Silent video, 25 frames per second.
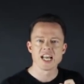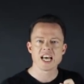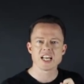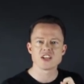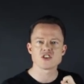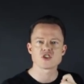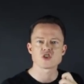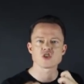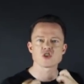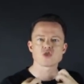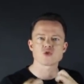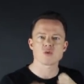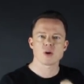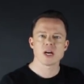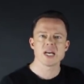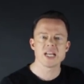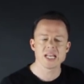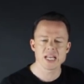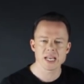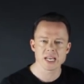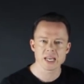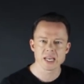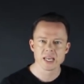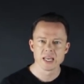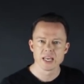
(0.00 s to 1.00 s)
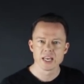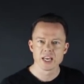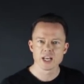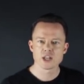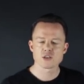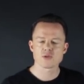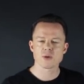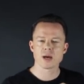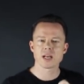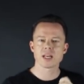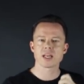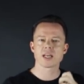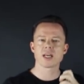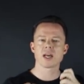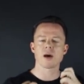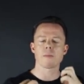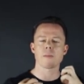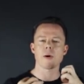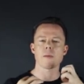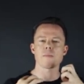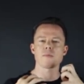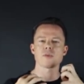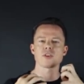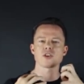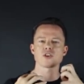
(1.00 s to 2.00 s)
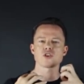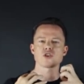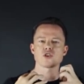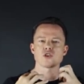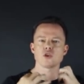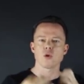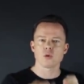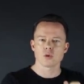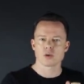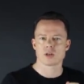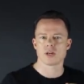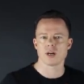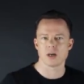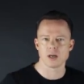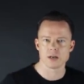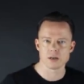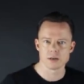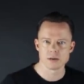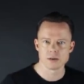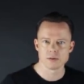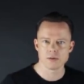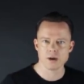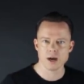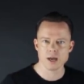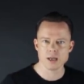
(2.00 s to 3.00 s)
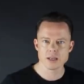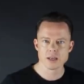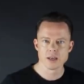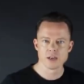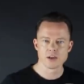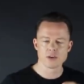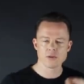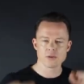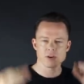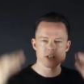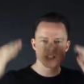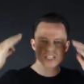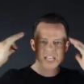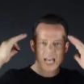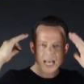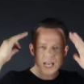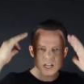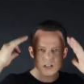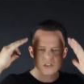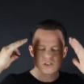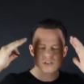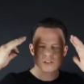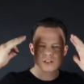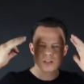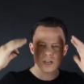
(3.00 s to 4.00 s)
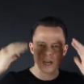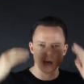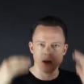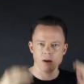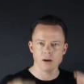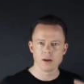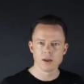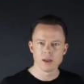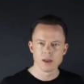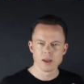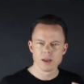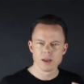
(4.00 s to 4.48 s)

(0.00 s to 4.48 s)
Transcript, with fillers: and straining and trying to come up with a shortcut, right? You're intelligent now.